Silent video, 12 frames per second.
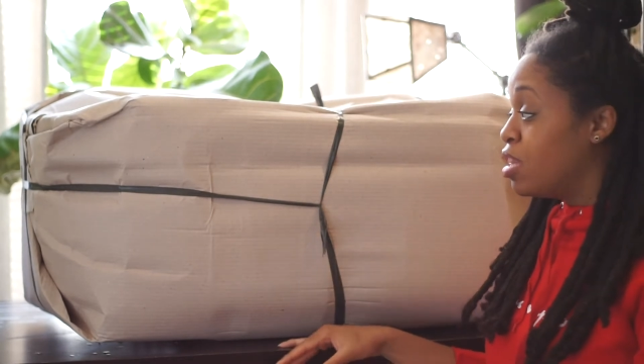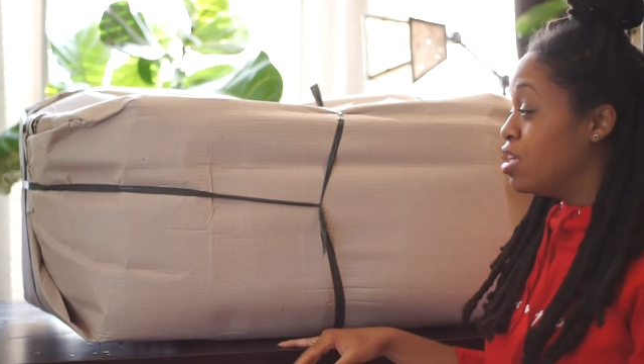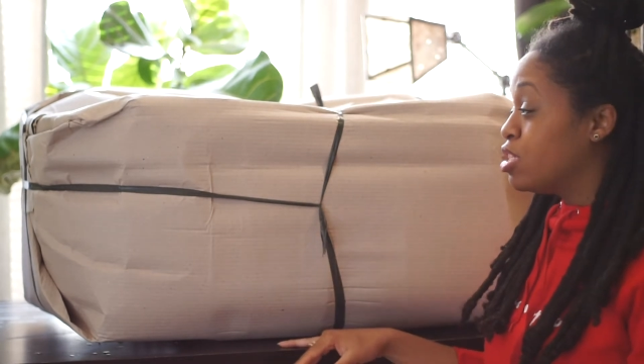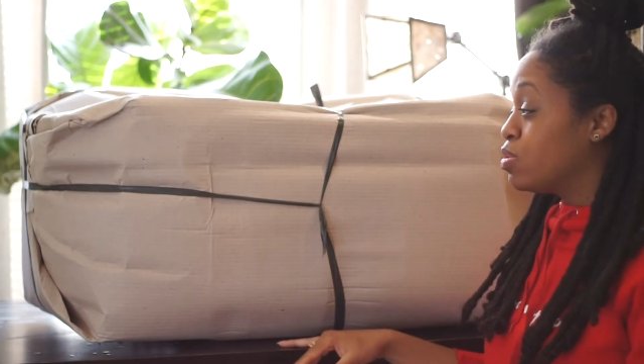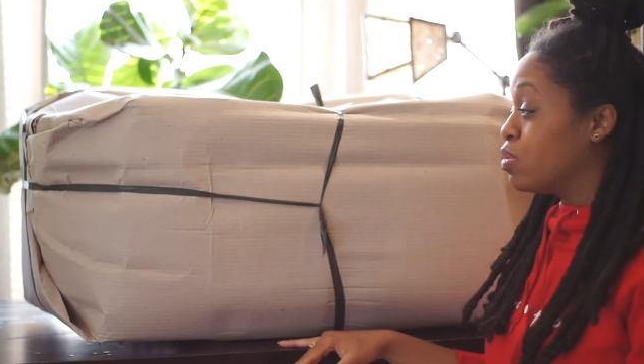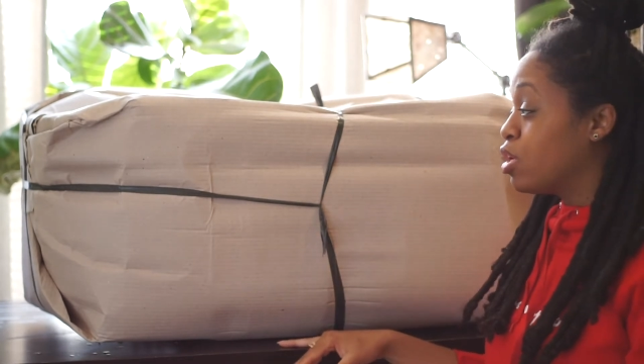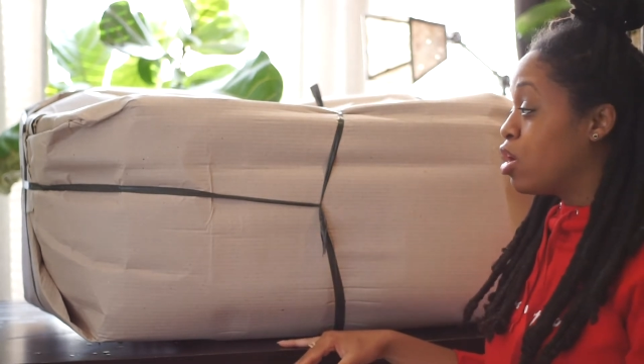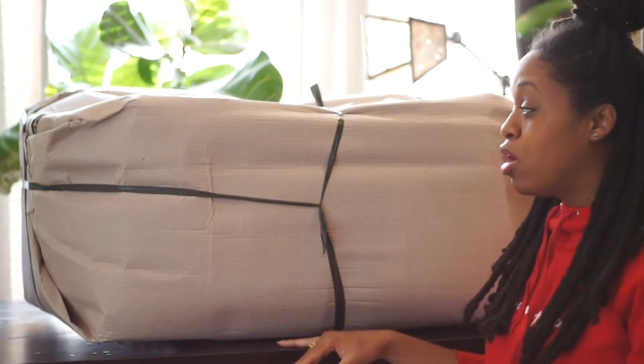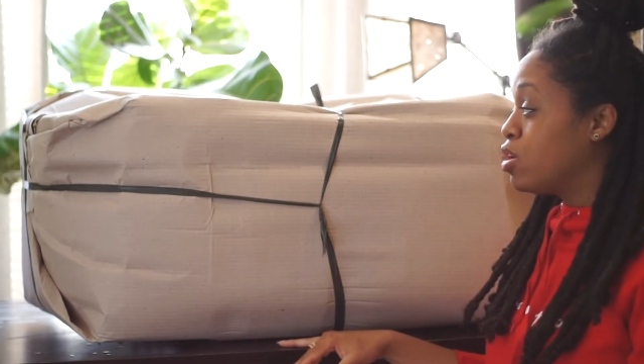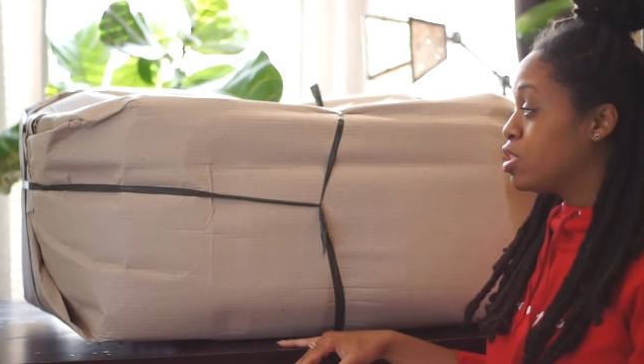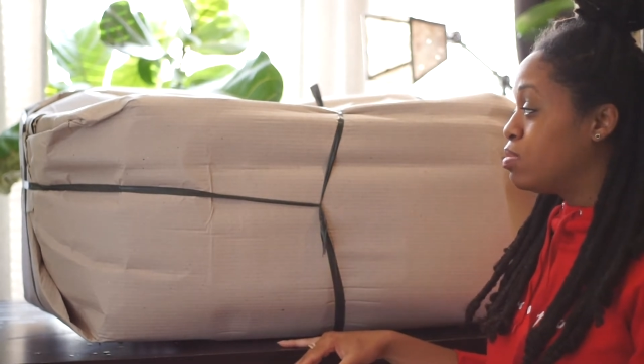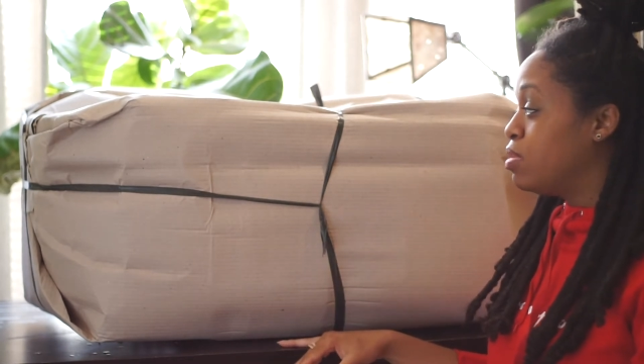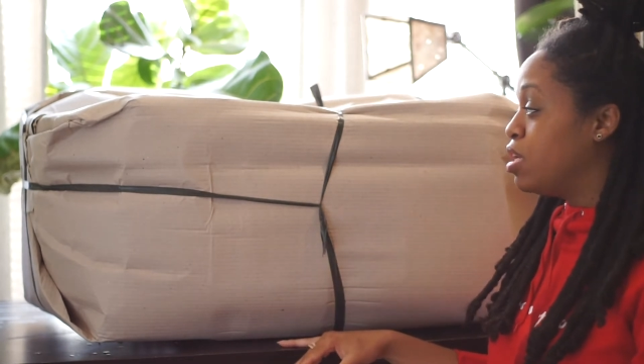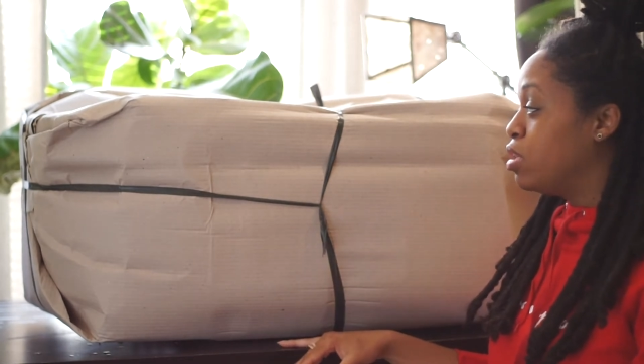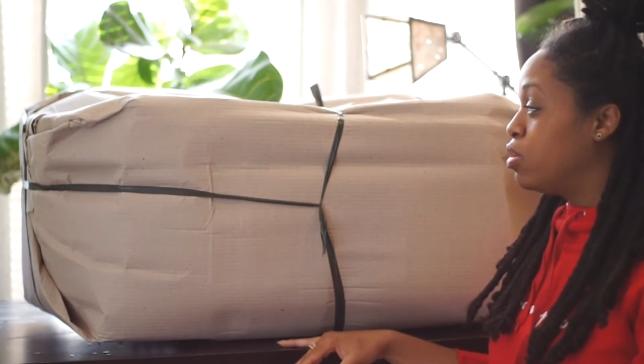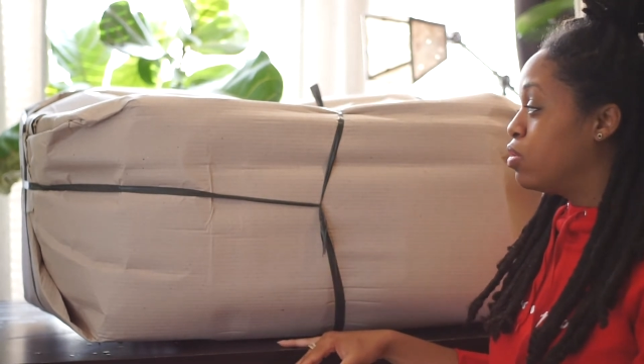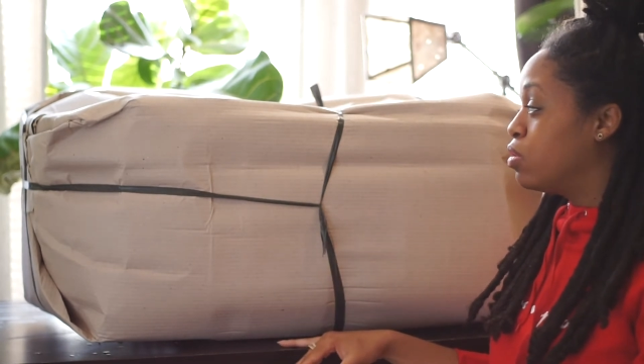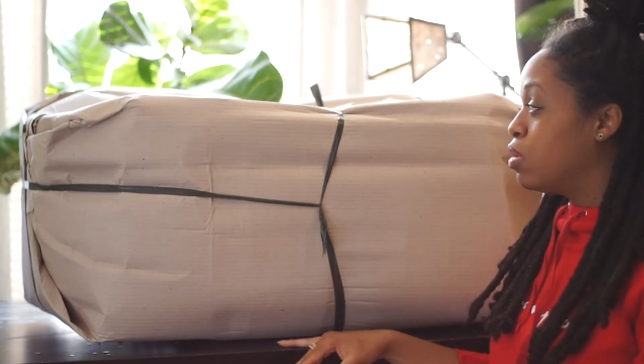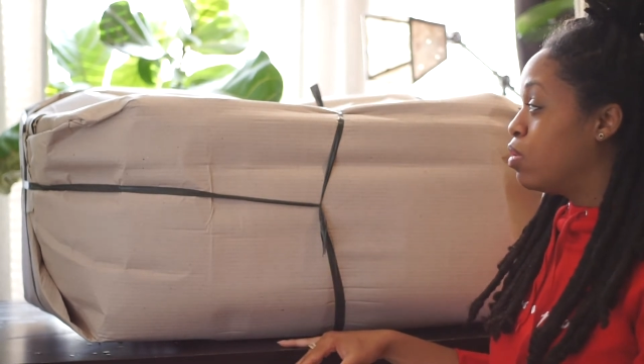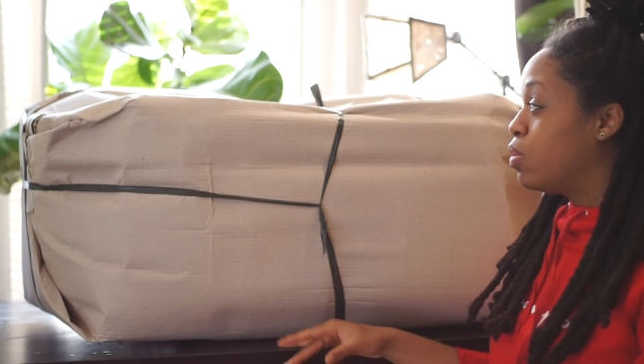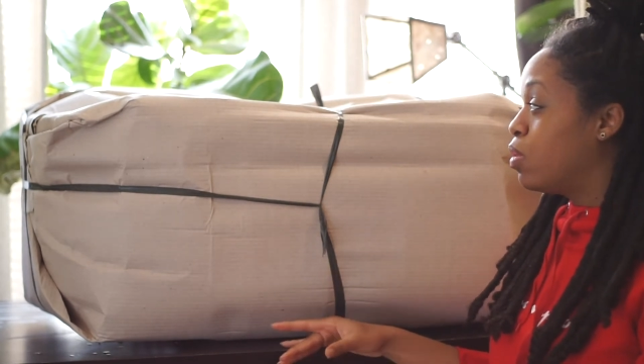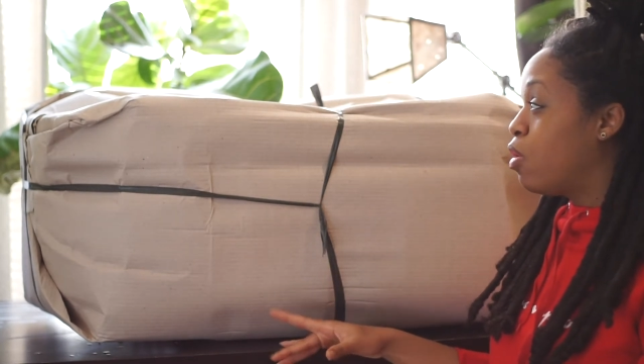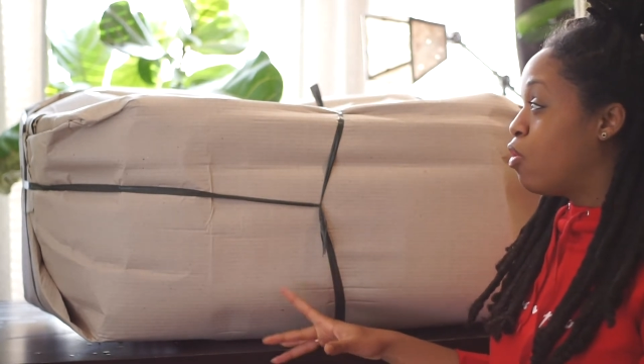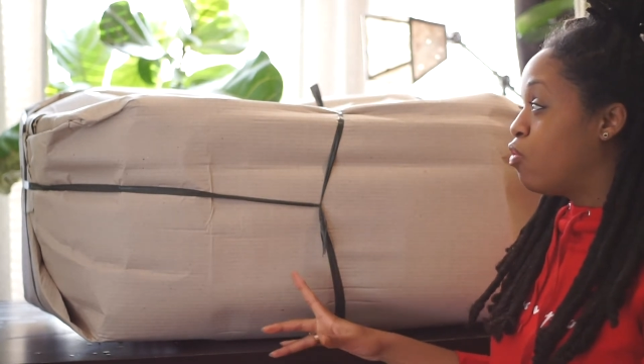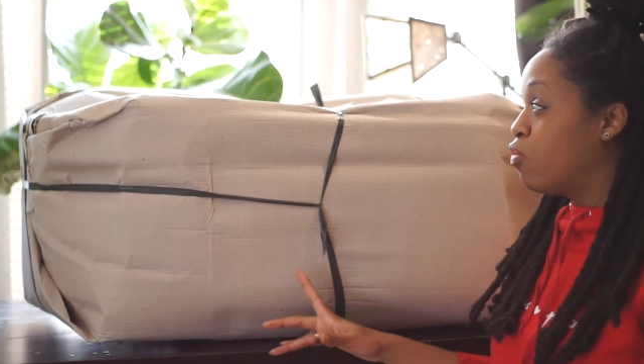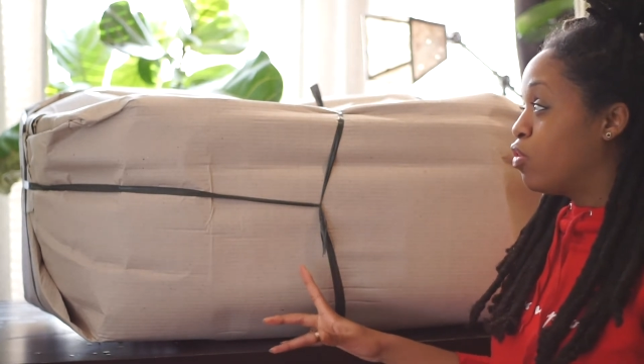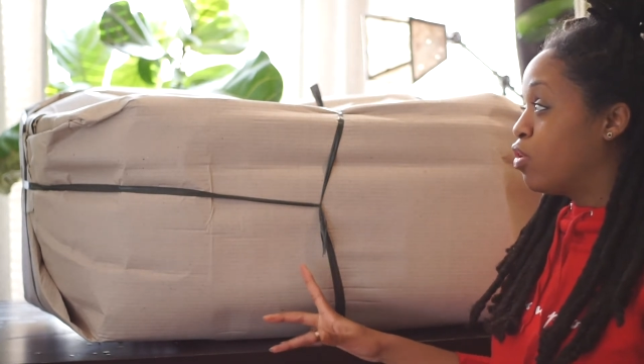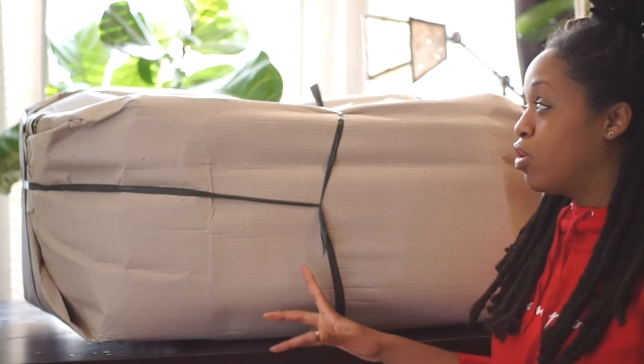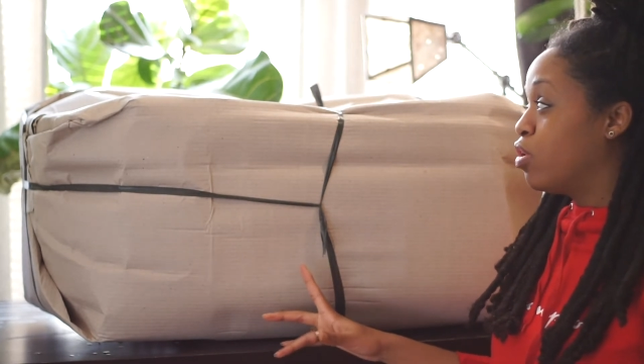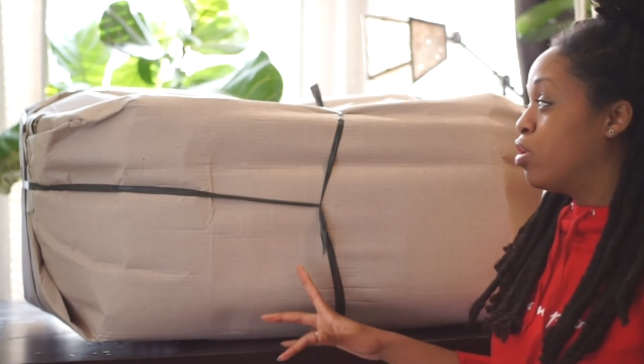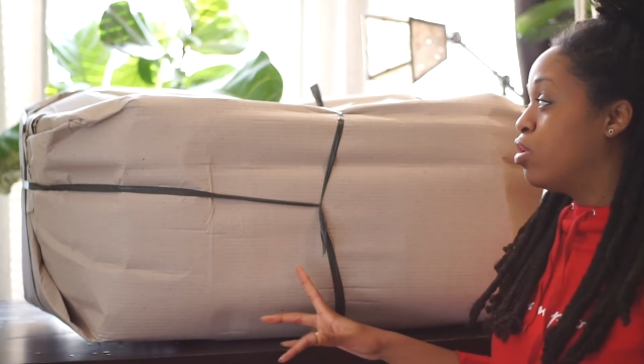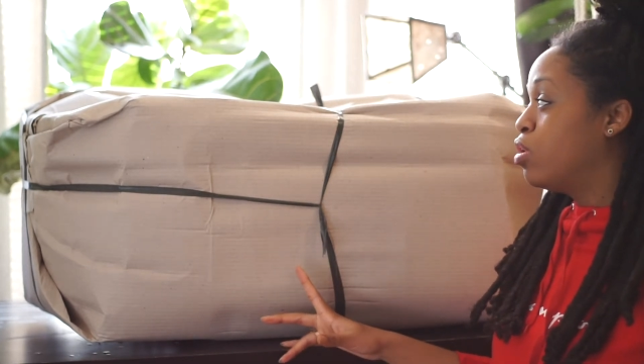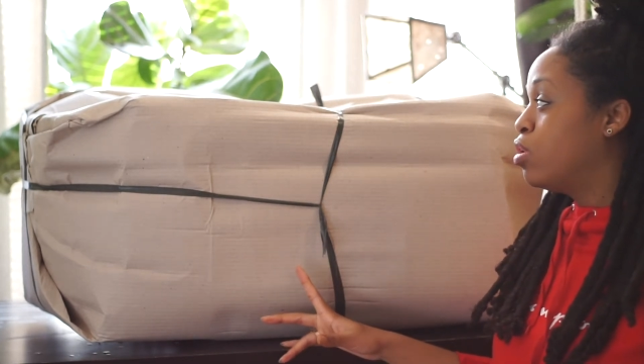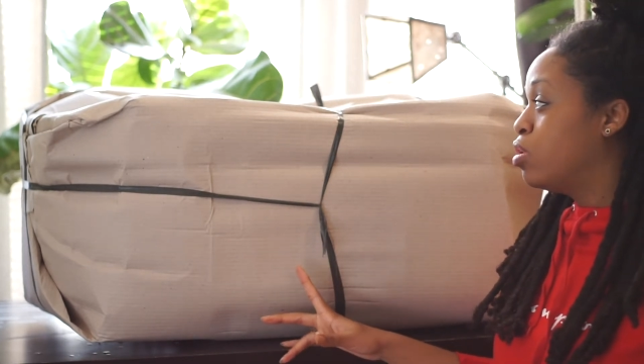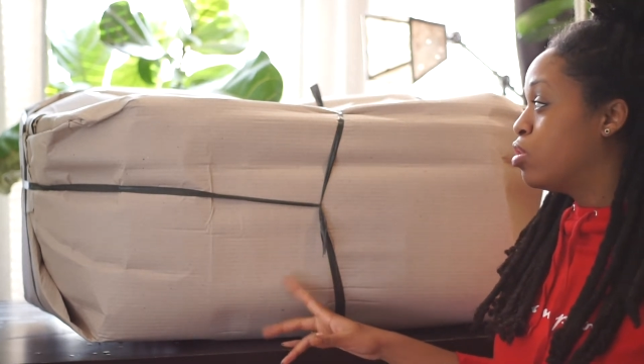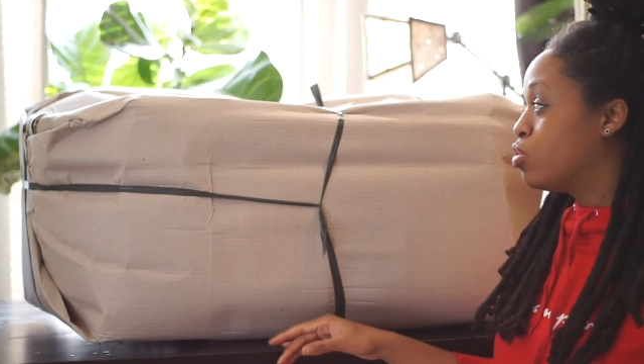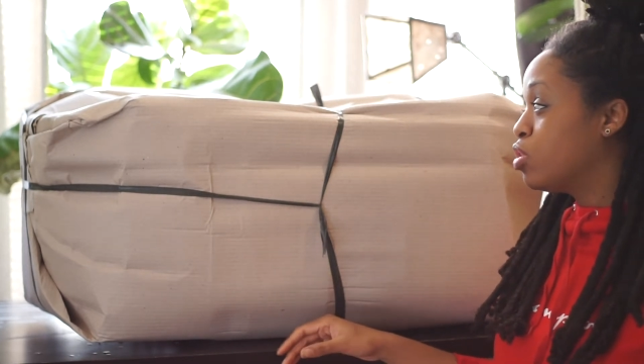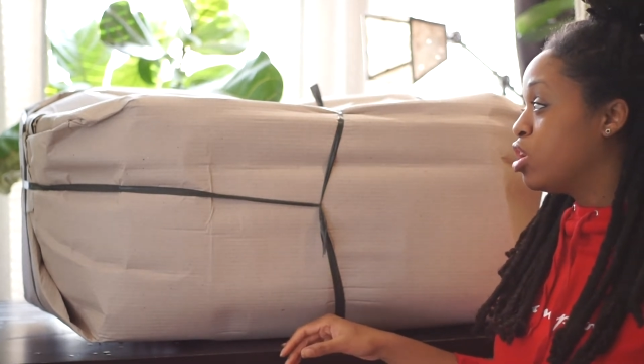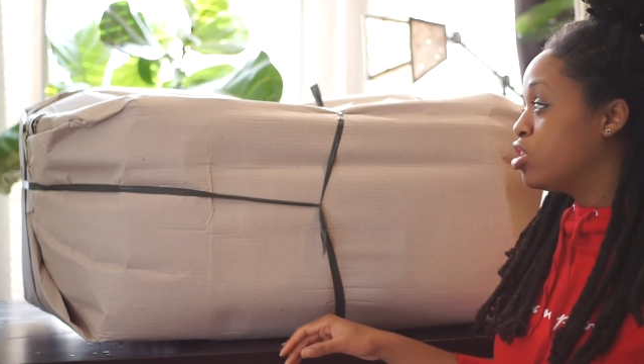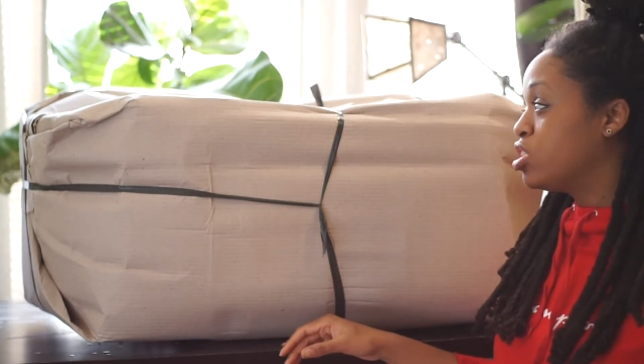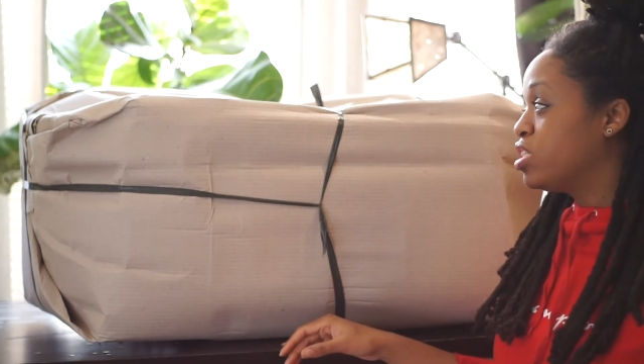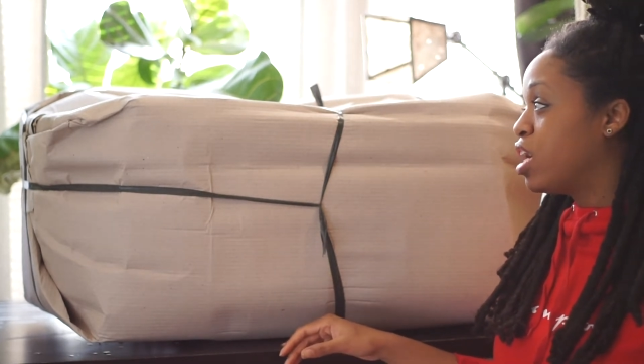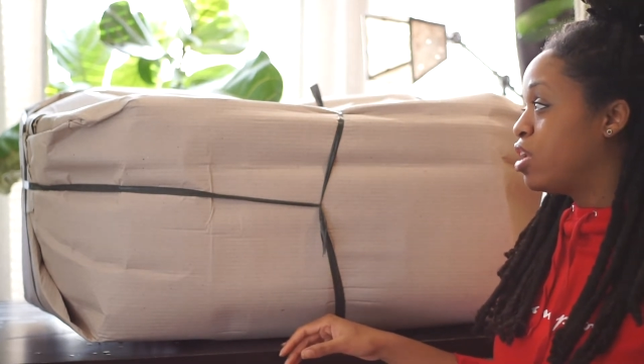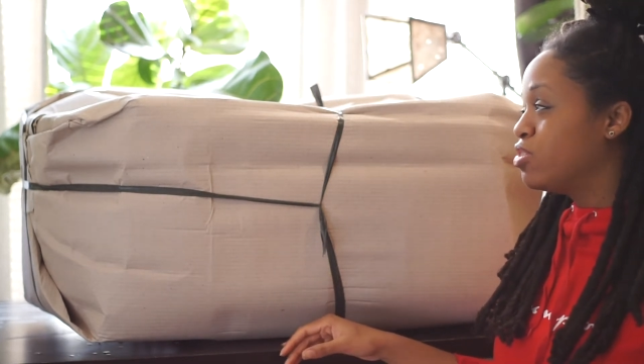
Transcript: This one cost me a little over $300,